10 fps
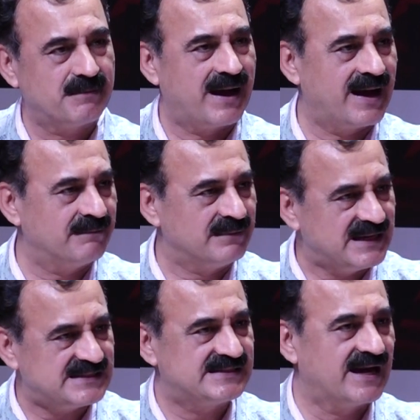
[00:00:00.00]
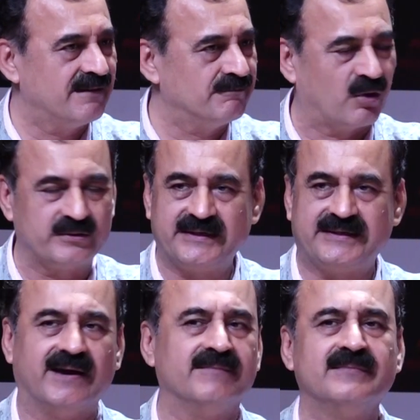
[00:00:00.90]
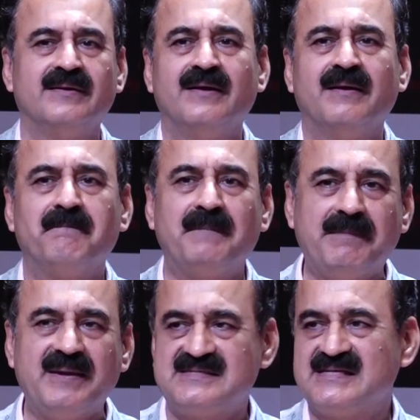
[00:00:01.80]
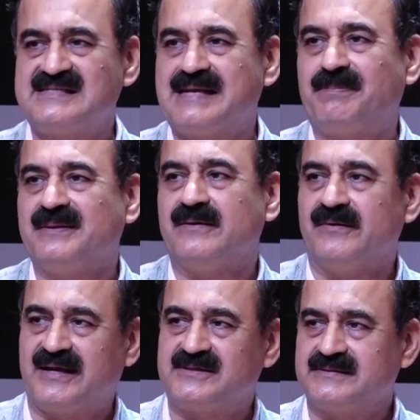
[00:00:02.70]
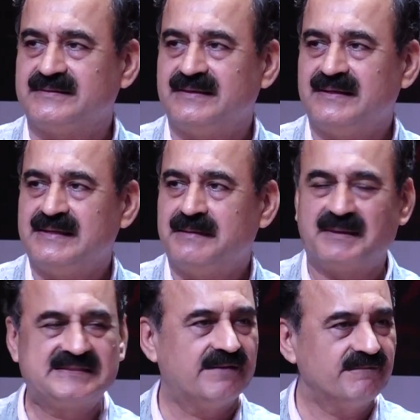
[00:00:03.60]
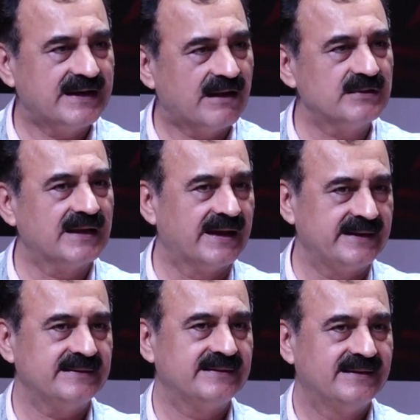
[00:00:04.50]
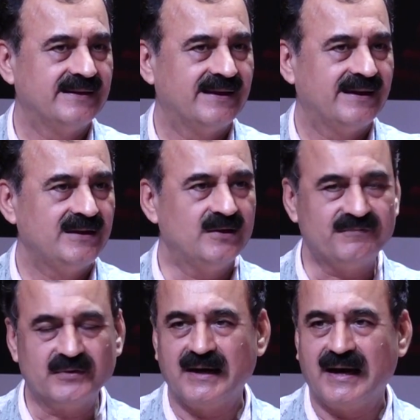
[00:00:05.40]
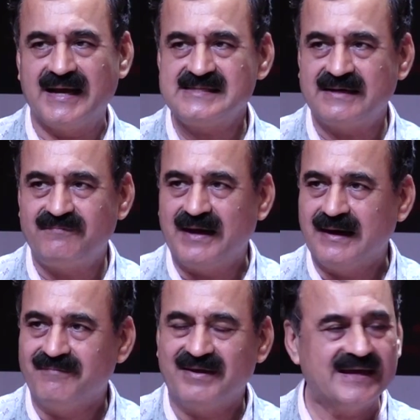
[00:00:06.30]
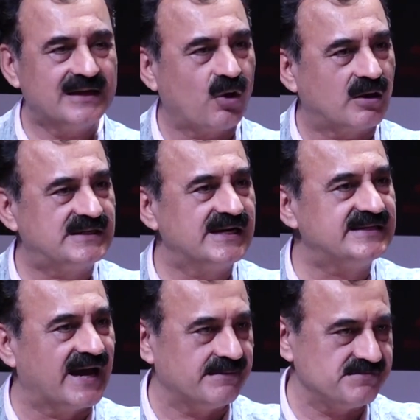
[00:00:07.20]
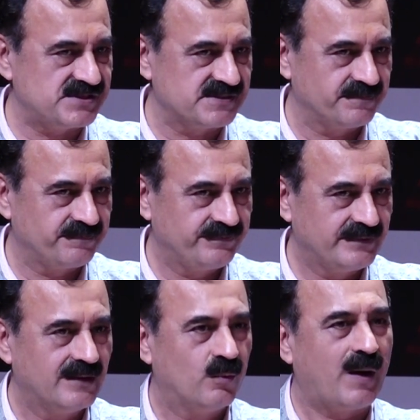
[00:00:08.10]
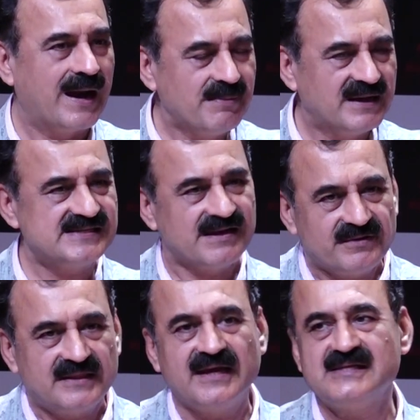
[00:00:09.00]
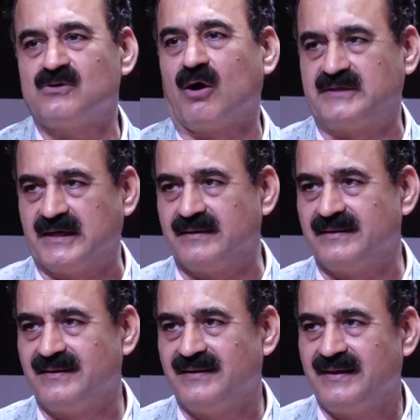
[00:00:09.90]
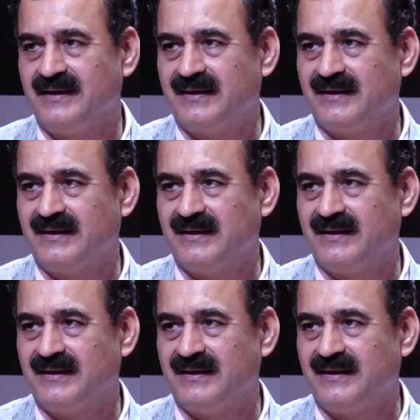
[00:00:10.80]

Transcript: maximum harm, least harm, moderate harm, maybe it's a step in the direction. But somewhere down the line, you have to realize that we are living in a cocktail times. Why? Because everything is cocktail.